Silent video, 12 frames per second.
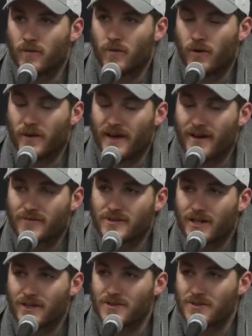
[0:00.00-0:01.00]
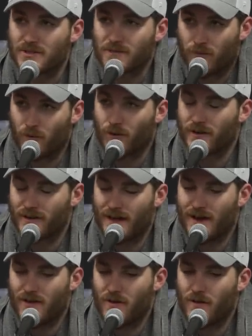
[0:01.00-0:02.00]
Well, we have tons of support
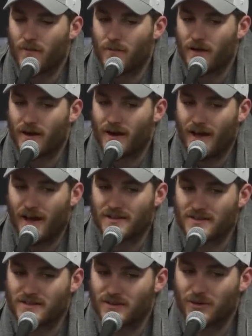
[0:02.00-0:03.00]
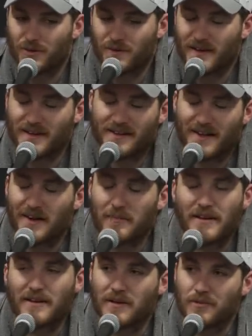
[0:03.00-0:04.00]
now, but I still think not
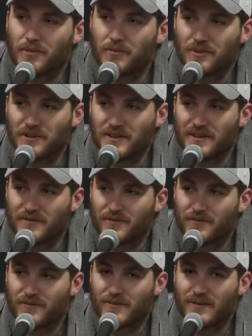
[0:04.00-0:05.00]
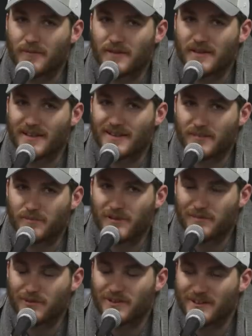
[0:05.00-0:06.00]
many people believe. I mean, like, the
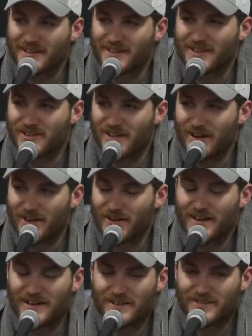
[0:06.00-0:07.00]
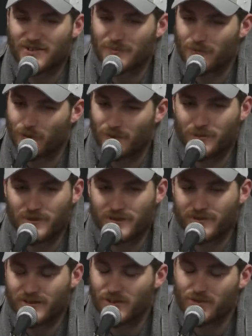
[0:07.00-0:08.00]
people in this area support and
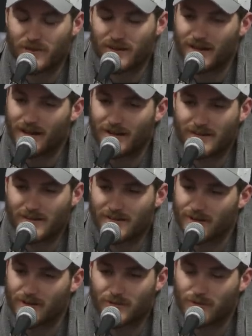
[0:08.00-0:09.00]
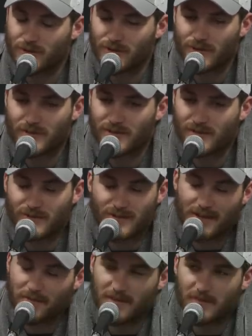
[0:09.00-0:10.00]
believe in us, but to tell you the truth, there's
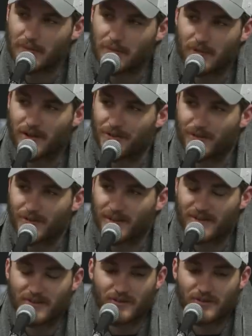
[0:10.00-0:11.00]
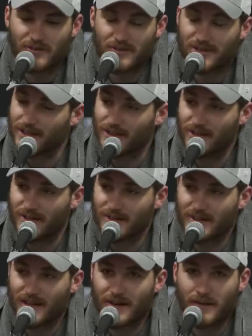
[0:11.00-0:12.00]
not many people out there that do still.
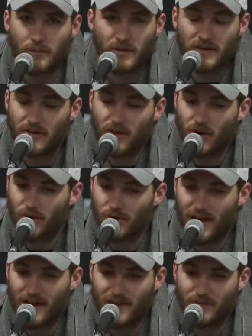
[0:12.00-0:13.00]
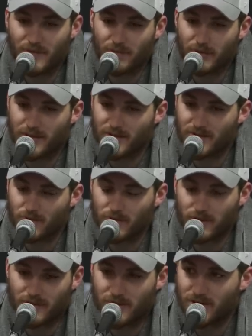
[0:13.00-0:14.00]
And we know that we've played some
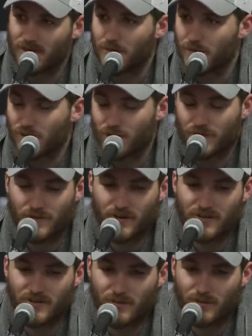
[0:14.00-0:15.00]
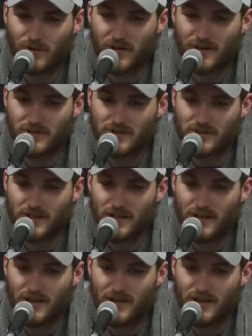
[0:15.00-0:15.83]
really good teams so far in this playoffs, and